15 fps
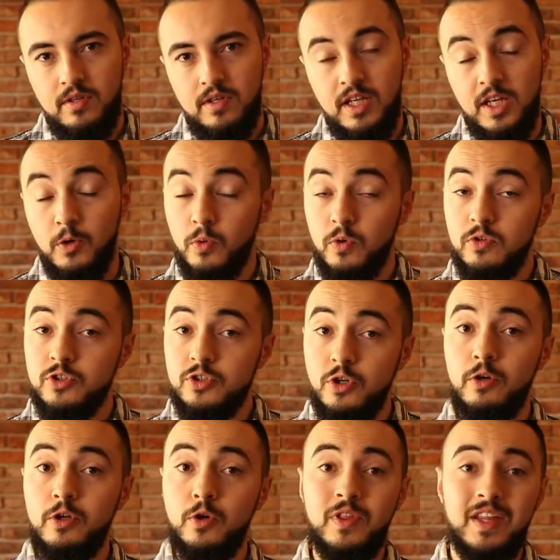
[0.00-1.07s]
And he will show
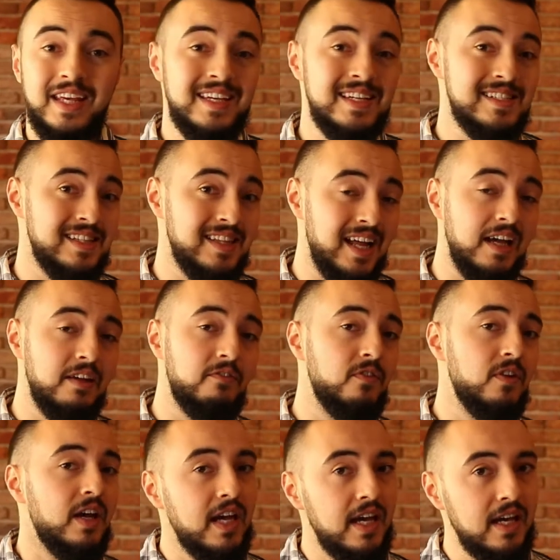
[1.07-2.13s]
you that he has life
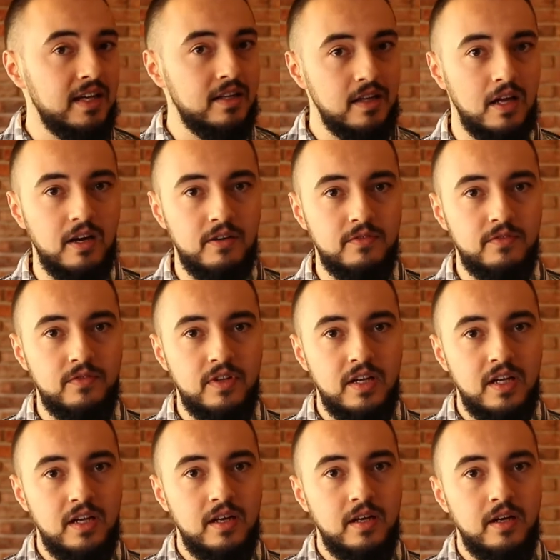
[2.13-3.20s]
and love
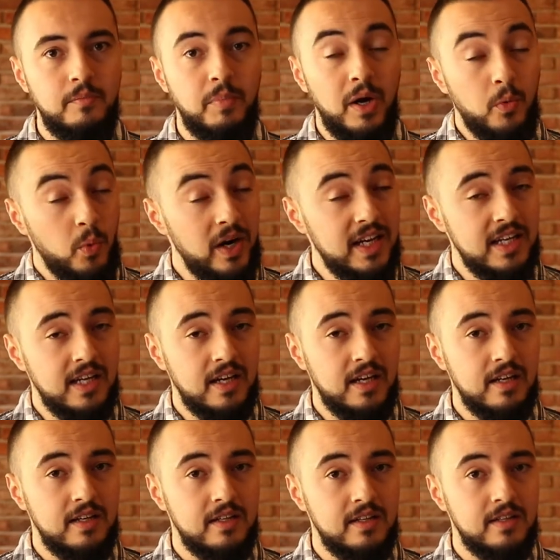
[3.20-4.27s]
by waiting
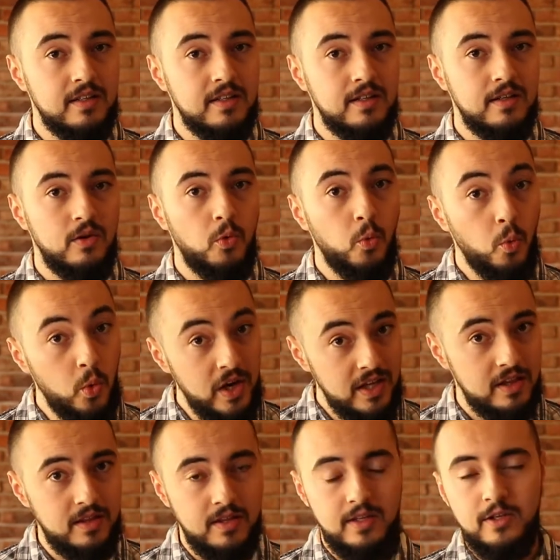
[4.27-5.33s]

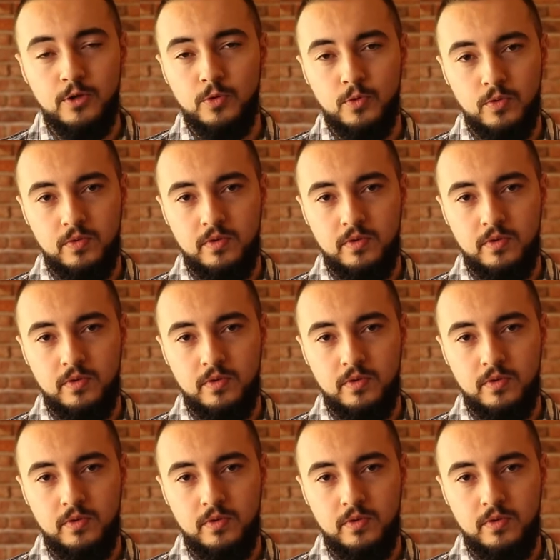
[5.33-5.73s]
with you.